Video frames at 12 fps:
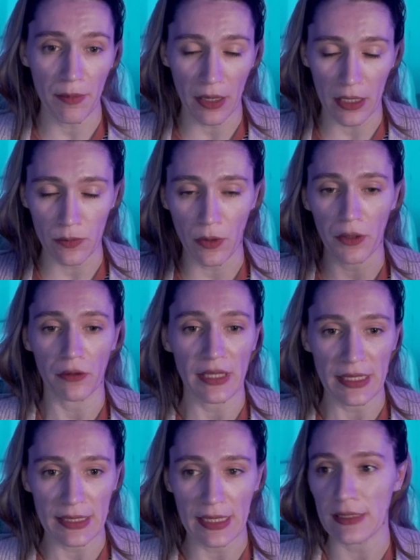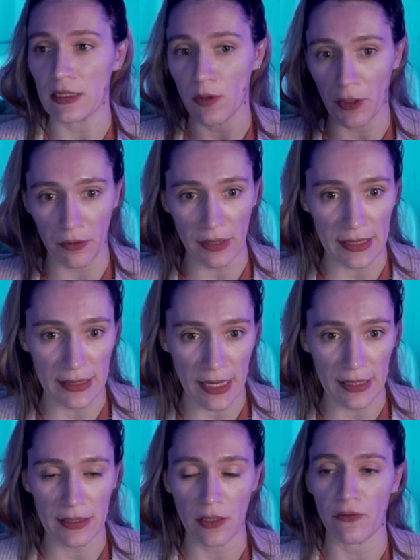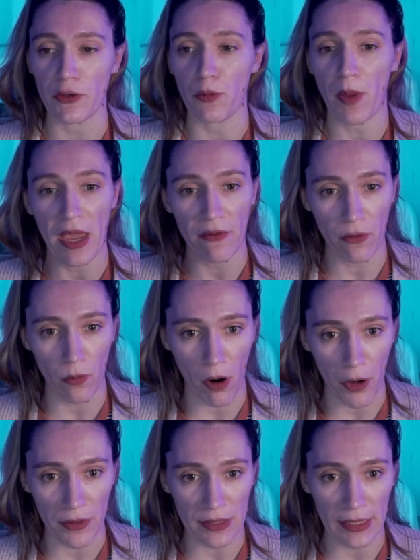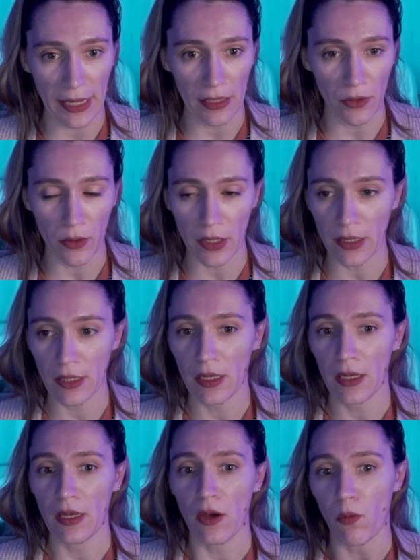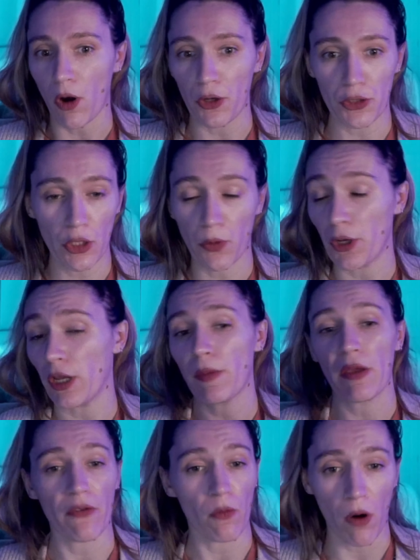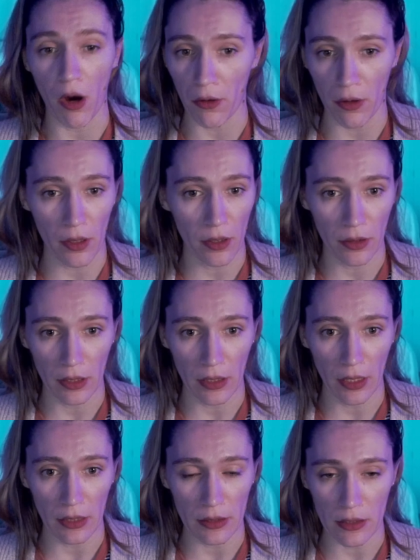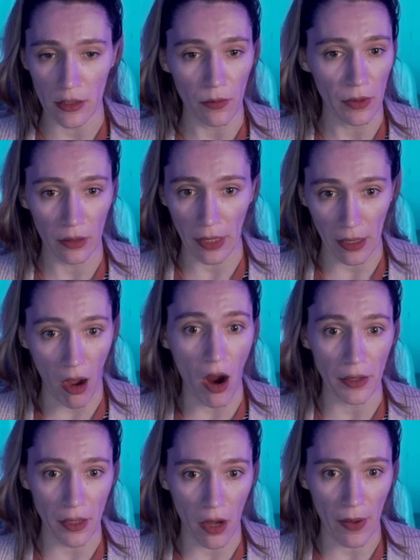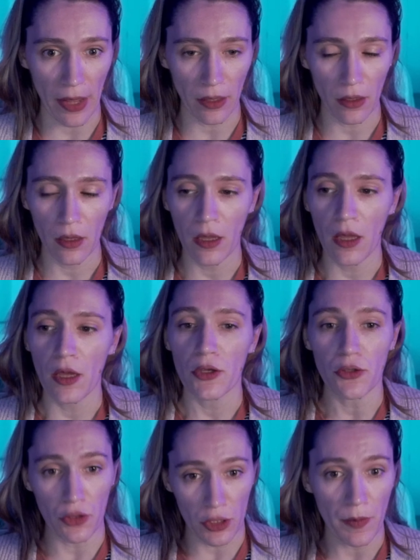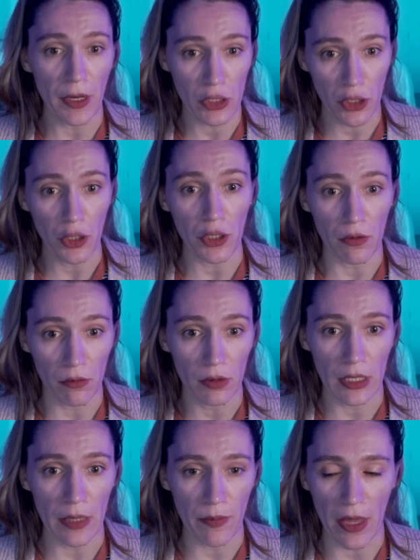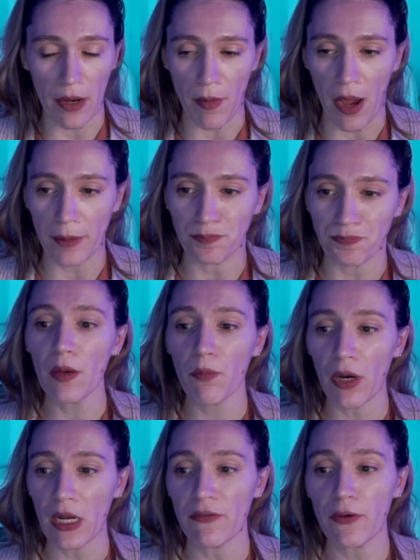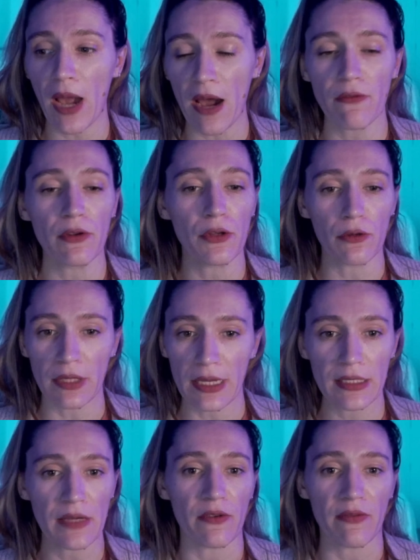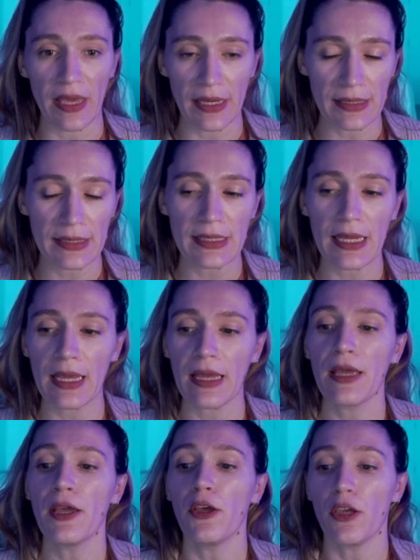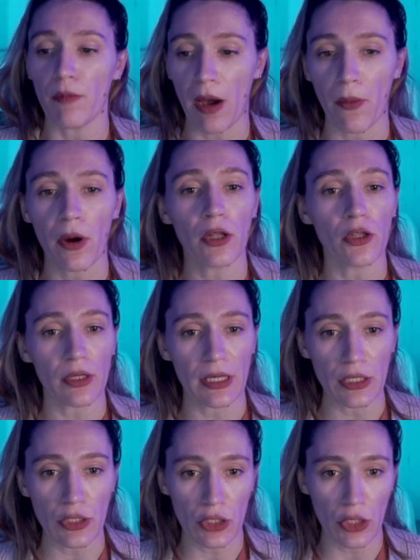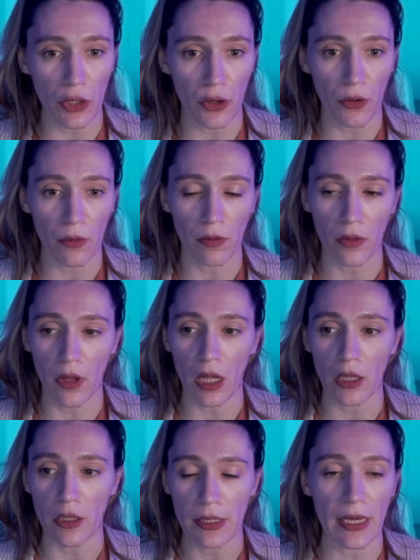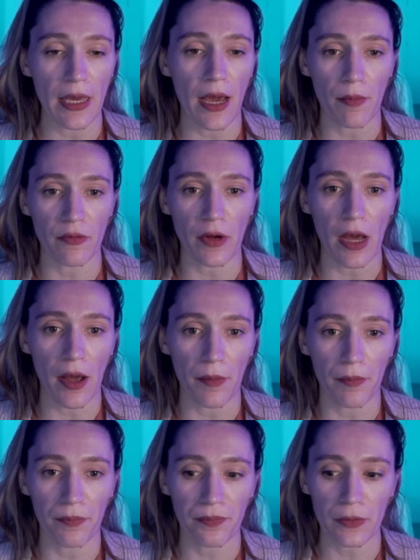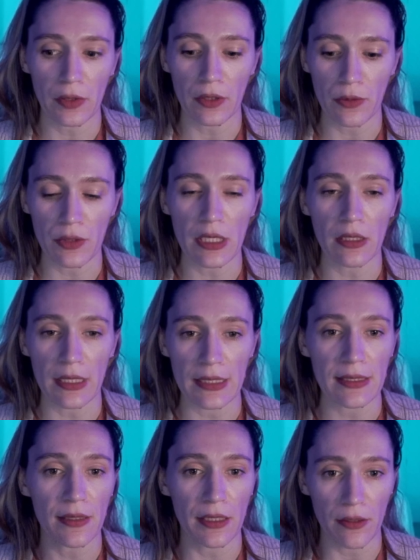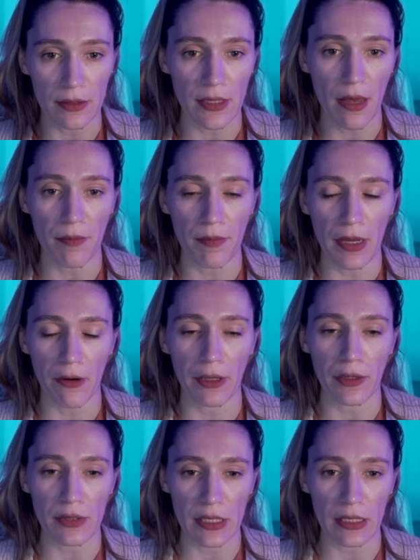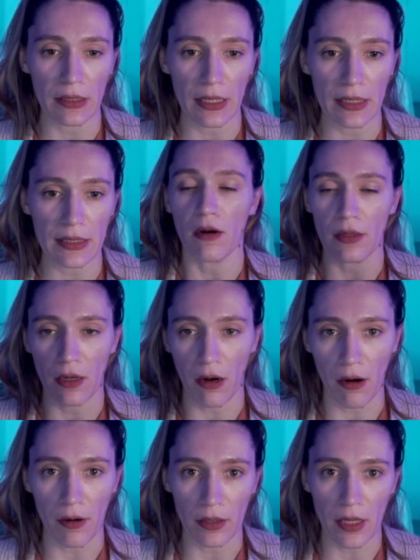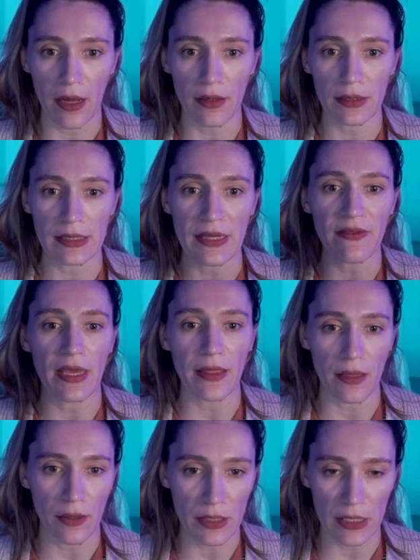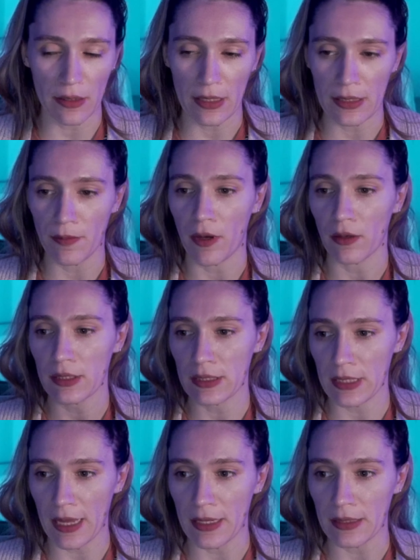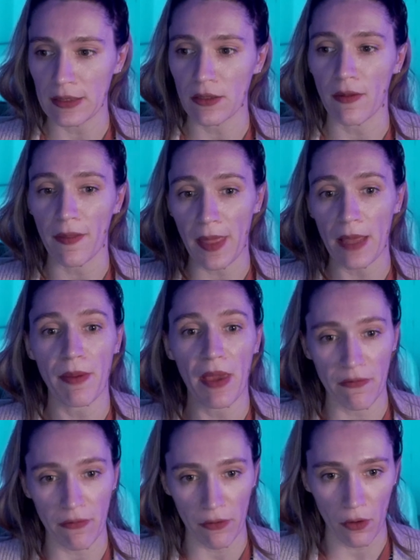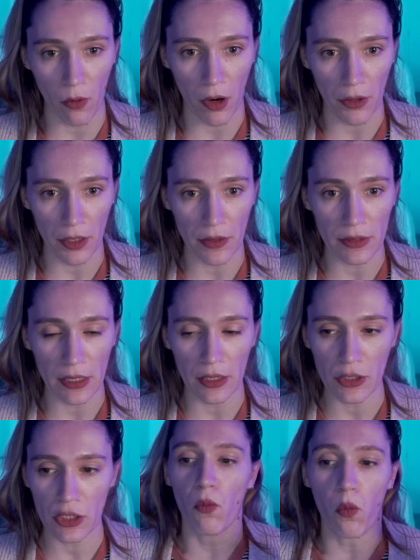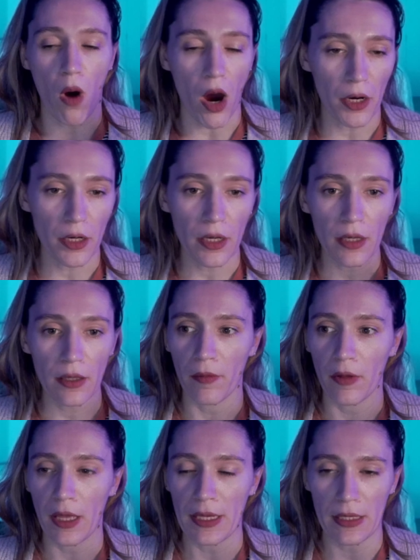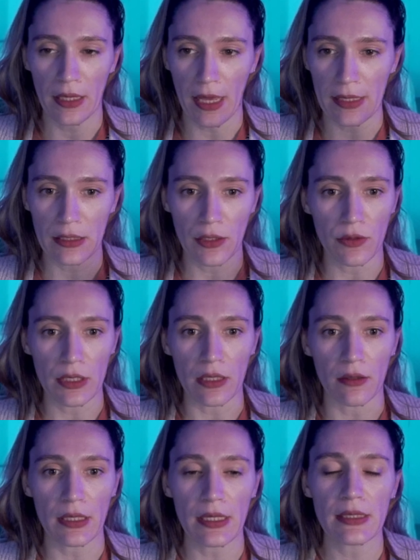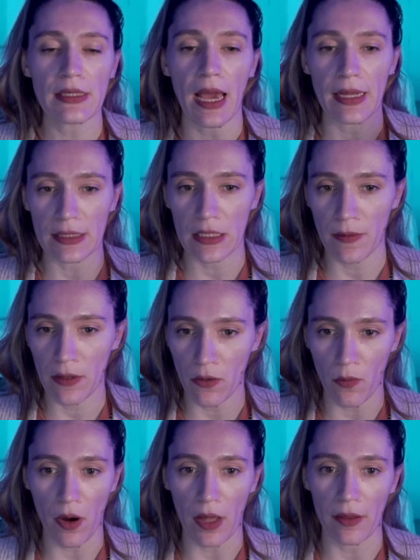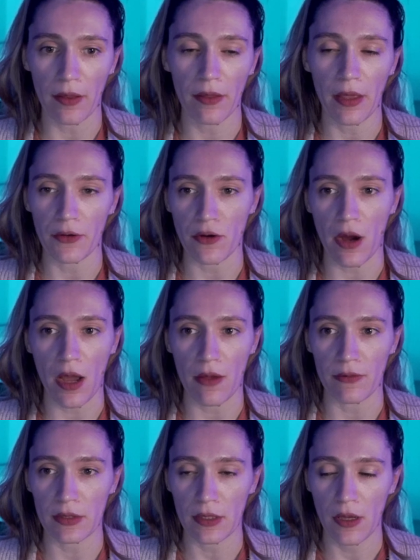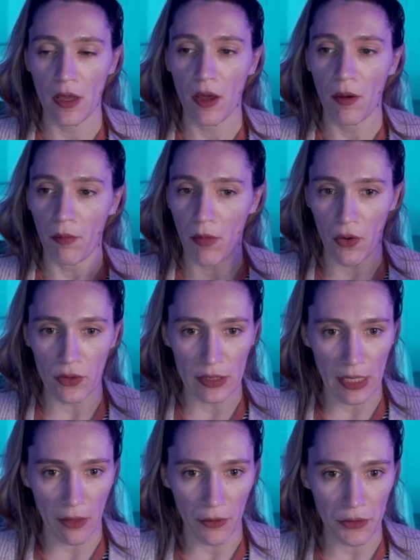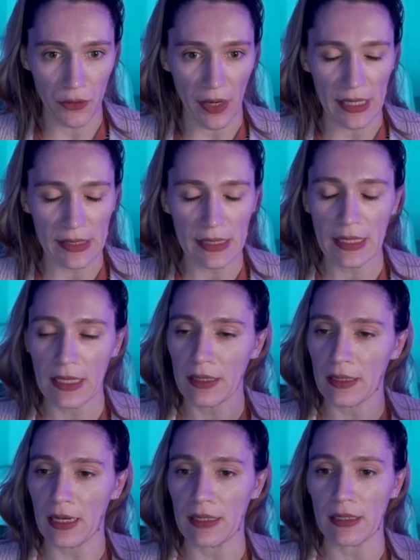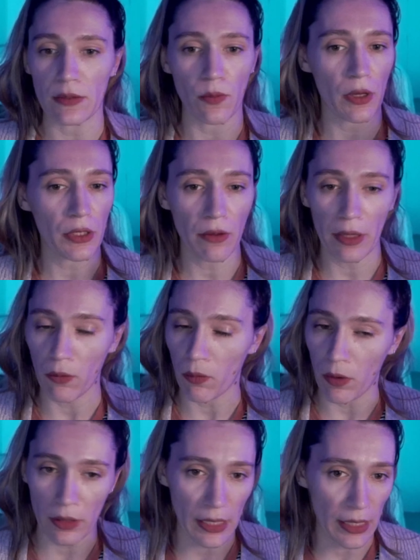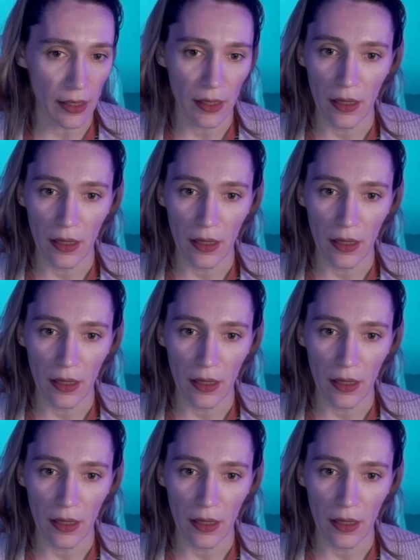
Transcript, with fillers: because what your lease is is what your lease is. So if you pay for water as a landlord, water sewer, you're gonna pay for water and sewer like ongoing. So just make sure you keep that in mind. But if you have a new lease, you have a vacancy, you might want to look into uh, looking up um, utilities, you know, sub metering utilities are, are divvying the utilities amongst tenants so that they pay for their water usage. Water uh, as a utility tends to be the one that drives most landlords crazy because it's one you like really,